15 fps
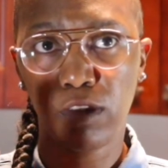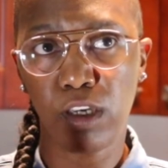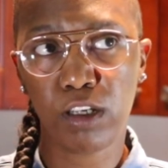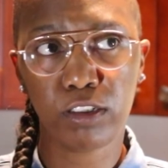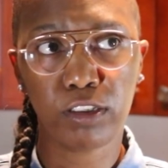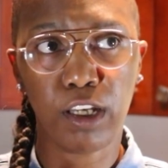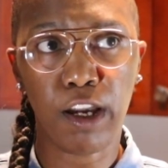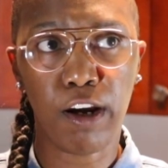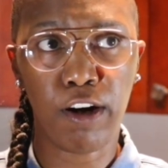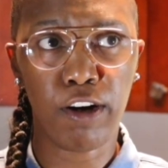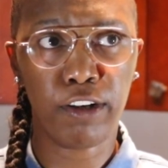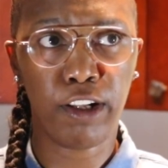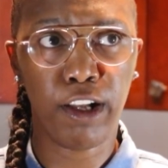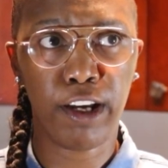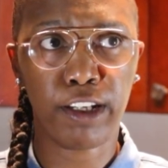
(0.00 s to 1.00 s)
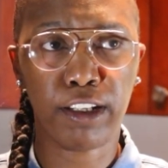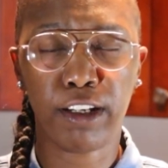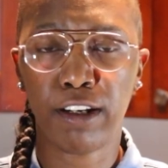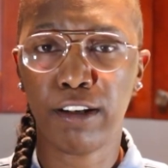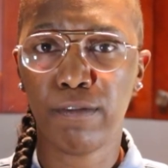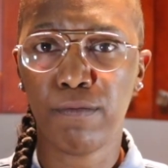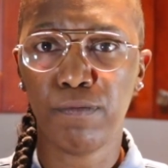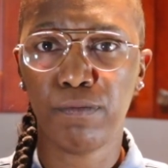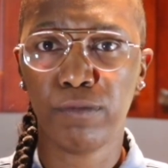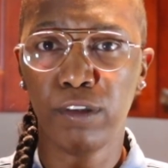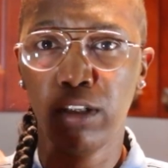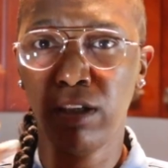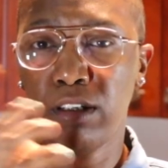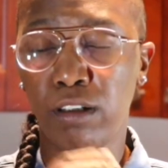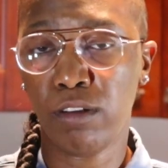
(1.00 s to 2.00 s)
things that are like
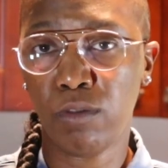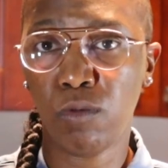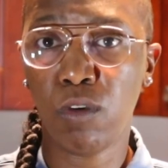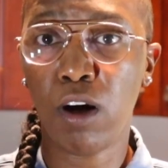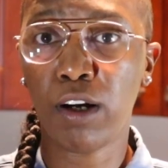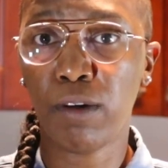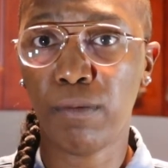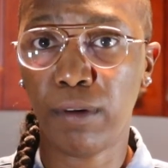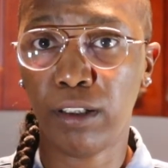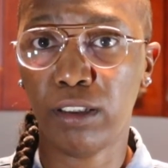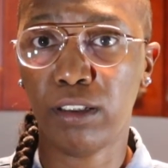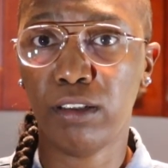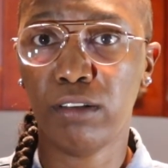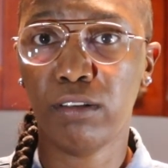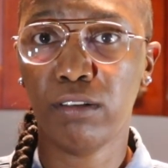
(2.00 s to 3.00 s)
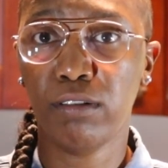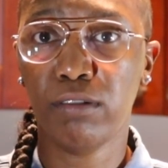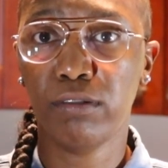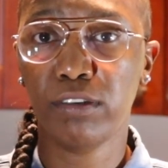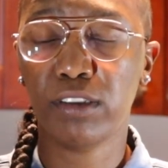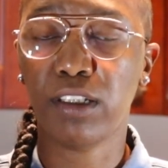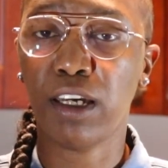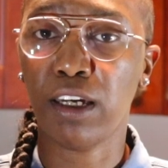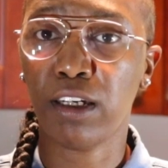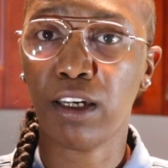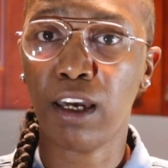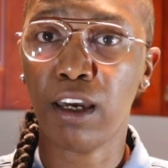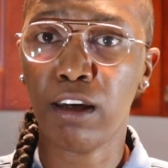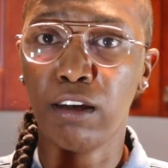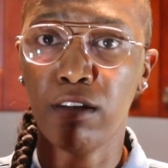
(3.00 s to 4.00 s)
the watermelon
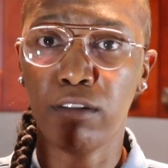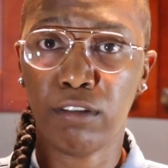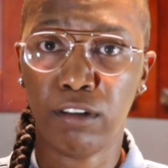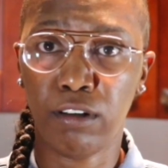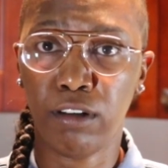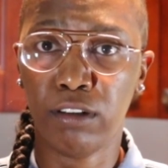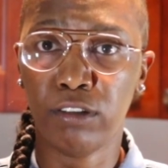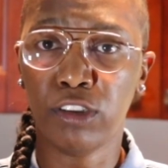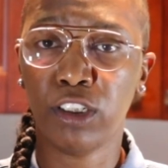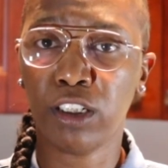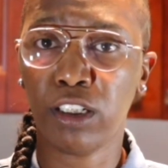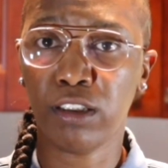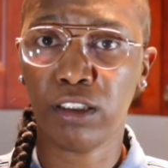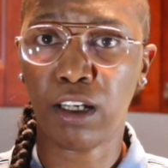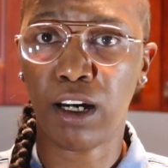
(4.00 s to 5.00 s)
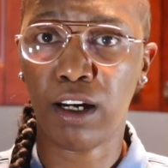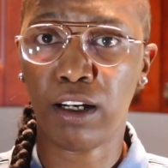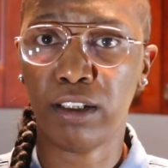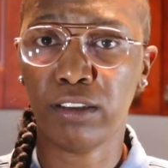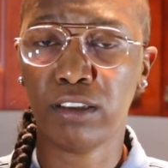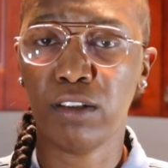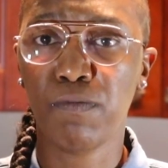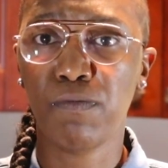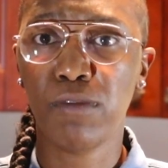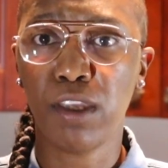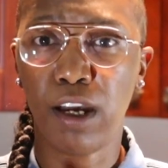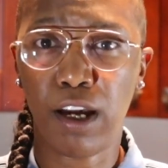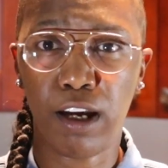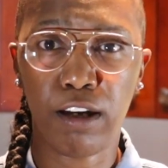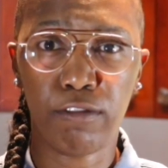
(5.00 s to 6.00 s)
steak and the chicken thighs
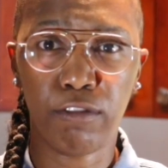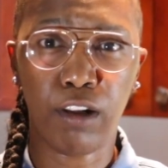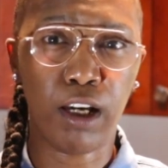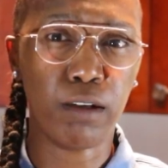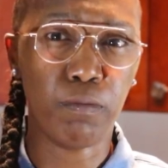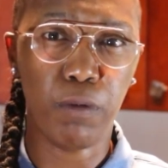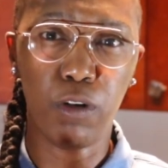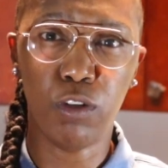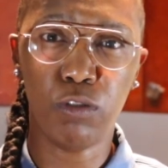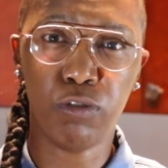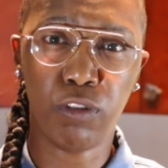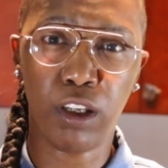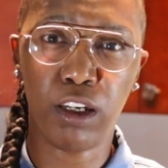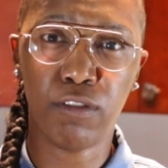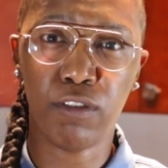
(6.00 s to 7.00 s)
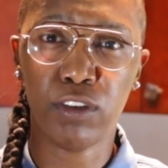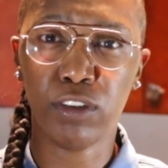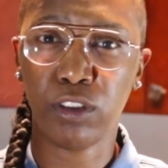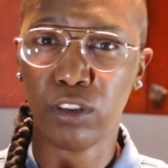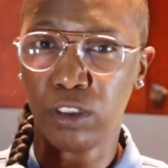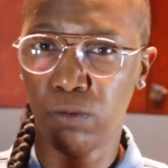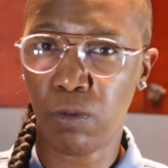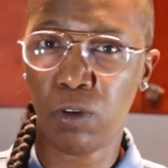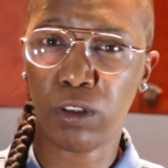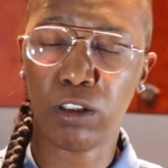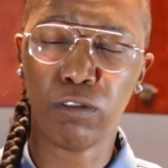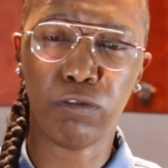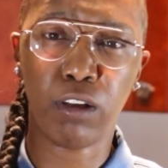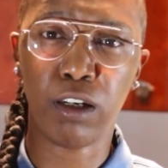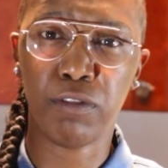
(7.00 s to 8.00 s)
have like bold flavors and
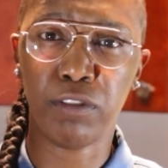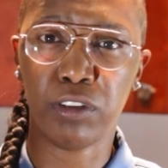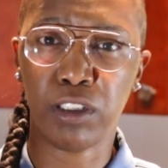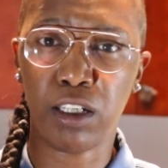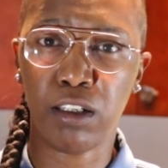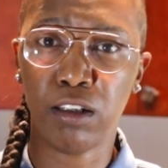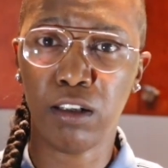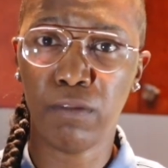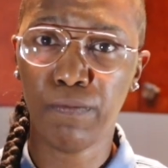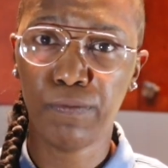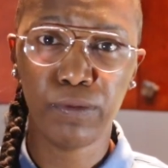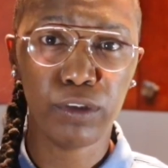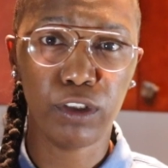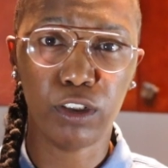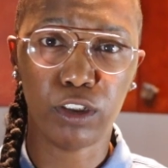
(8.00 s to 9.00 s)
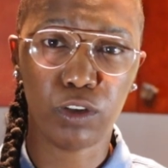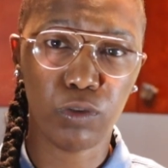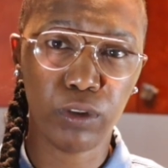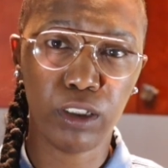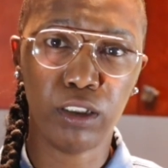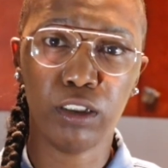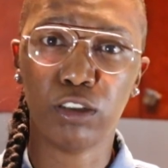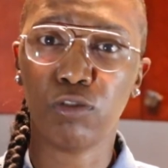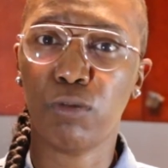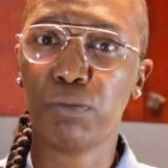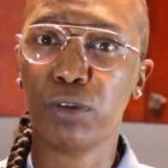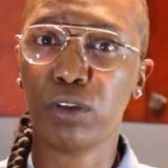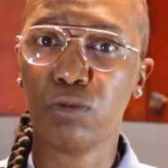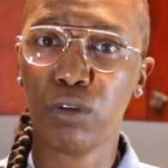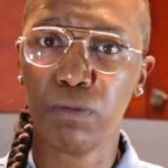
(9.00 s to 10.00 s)
smoky flavors in it. The sweetness
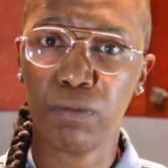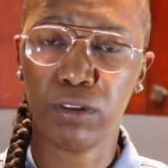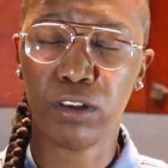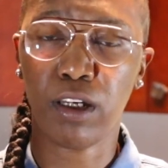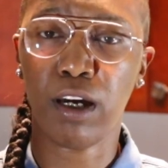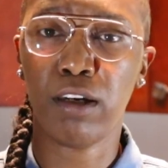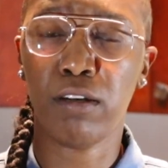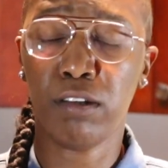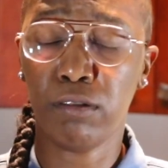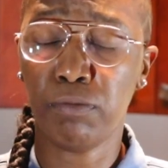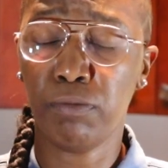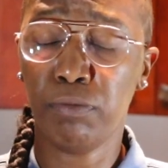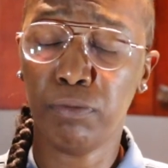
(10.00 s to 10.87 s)
from the sweet potatoes,